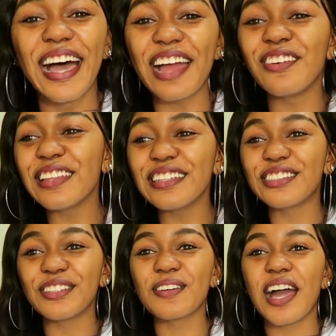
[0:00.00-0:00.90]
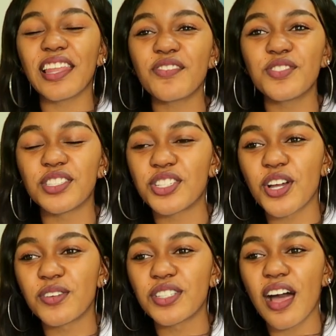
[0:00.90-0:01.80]
I really do. I love the
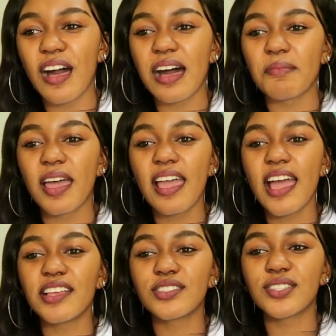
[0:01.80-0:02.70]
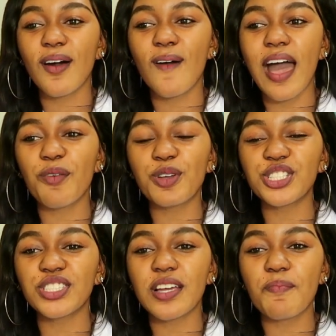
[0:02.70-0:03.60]
shows. And so I
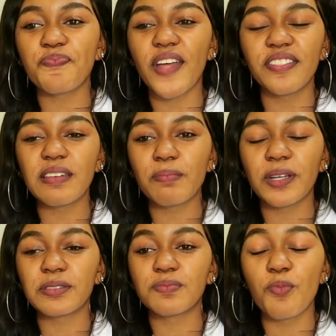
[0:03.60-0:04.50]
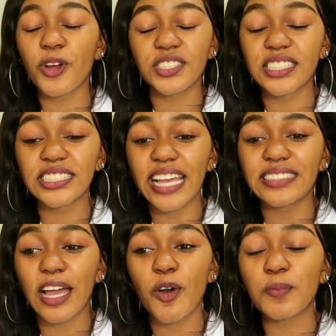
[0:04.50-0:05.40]
wish them nothing but more
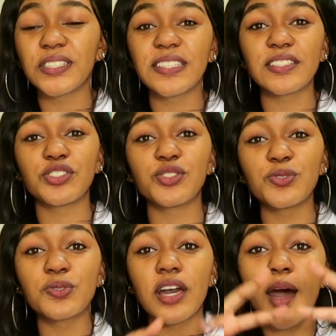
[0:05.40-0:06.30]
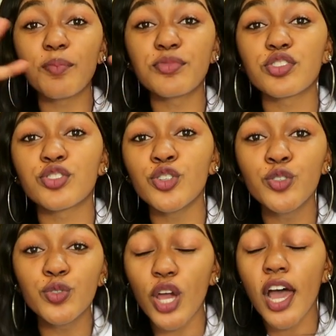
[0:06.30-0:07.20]
success. I hope season 2 comes
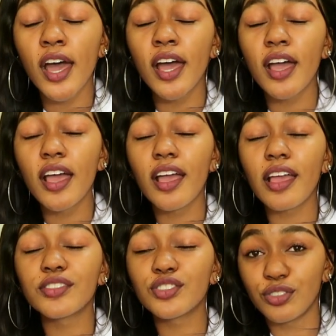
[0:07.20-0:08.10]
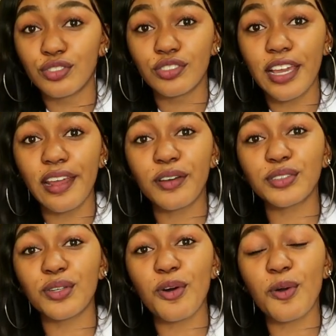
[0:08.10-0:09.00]
soon, and I
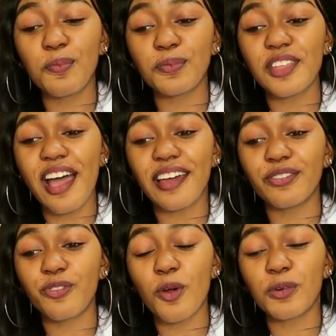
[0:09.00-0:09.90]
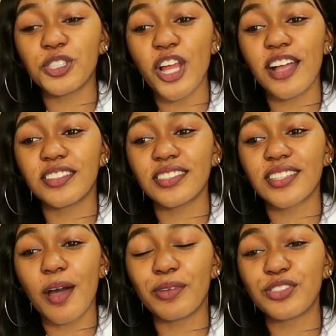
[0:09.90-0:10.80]
also hope that Four More Shots
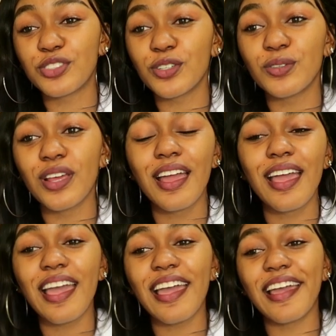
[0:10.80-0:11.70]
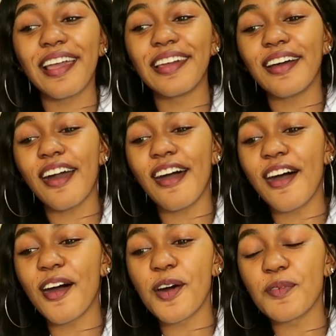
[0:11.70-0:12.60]
is coming soon,
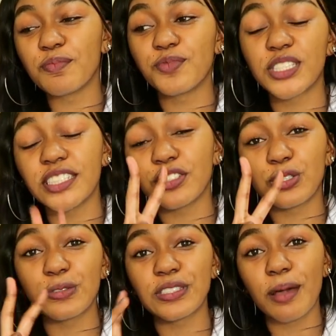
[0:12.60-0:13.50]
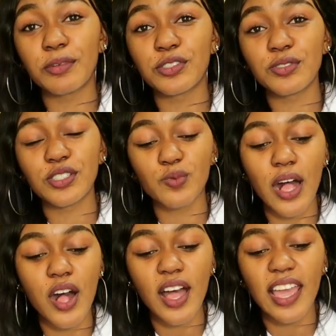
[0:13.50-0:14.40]
and season 2 is coming soon as
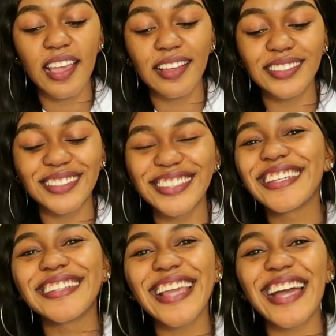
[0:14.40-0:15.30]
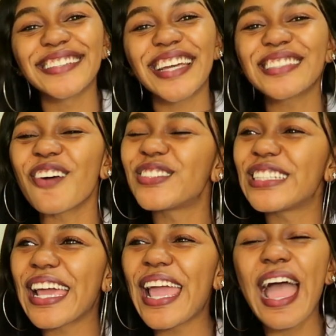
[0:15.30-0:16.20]
well. And yeah, that's all for
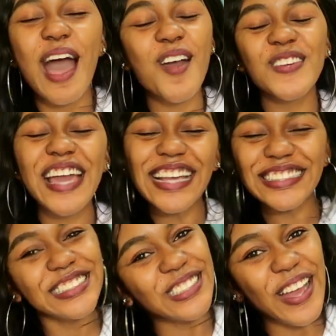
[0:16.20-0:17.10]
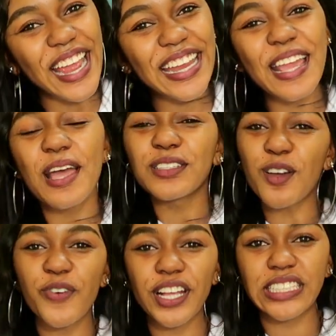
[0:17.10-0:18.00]
today. I hope you guys enjoyed.
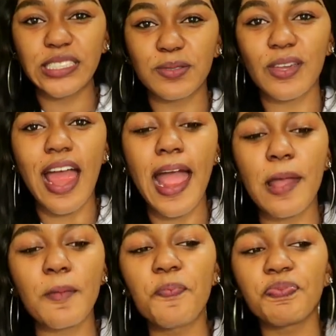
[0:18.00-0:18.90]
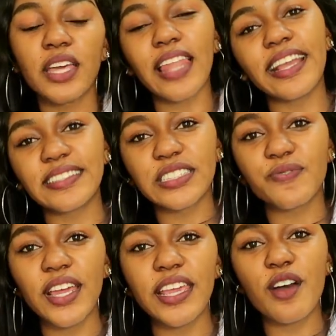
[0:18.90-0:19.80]
Don't forget to subscribe, like
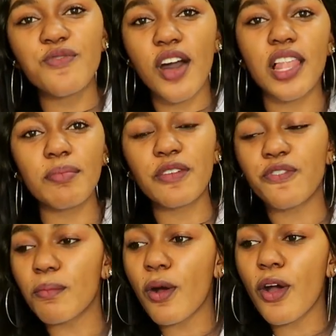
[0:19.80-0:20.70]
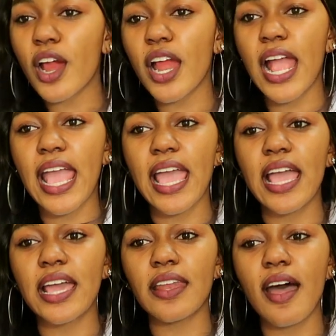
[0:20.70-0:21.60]
this video, follow me for more,
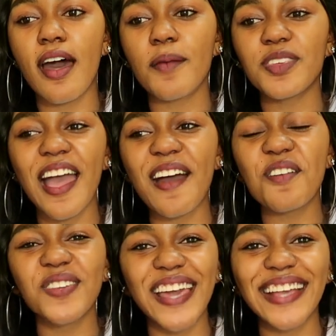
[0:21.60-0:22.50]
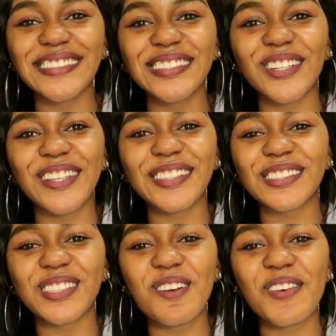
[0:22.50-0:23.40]
and yeah, I hope you guys enjoyed
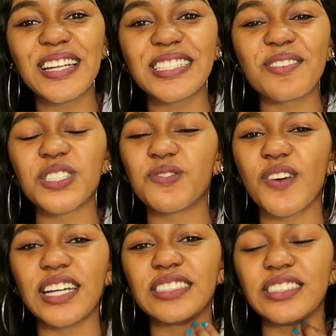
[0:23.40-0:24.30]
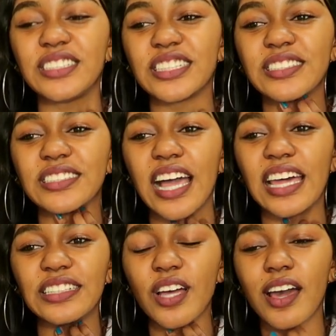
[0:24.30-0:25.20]
this so much. It was fun just
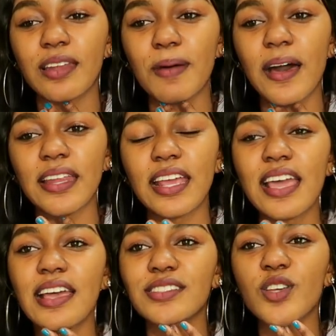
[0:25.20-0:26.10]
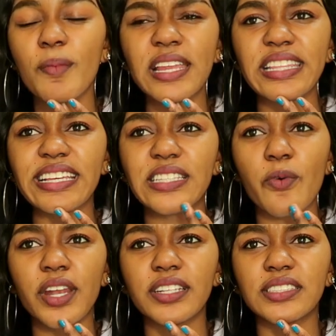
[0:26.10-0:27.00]
kind of talking about it. So many things
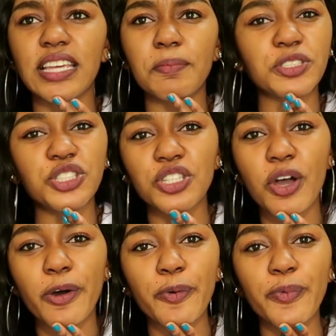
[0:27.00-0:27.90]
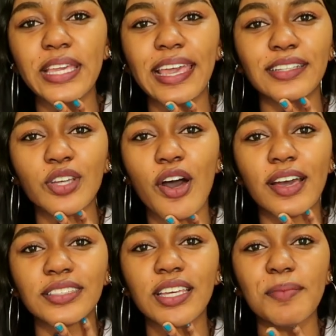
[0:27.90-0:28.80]
I wanted to say, but you know, we can't
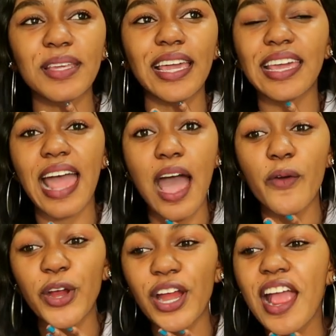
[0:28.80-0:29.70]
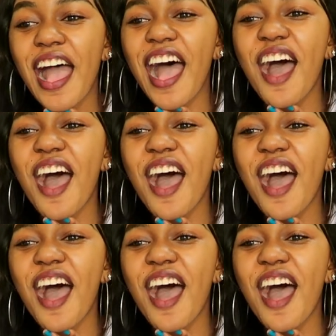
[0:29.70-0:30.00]
talk. It's gonna be like an hour.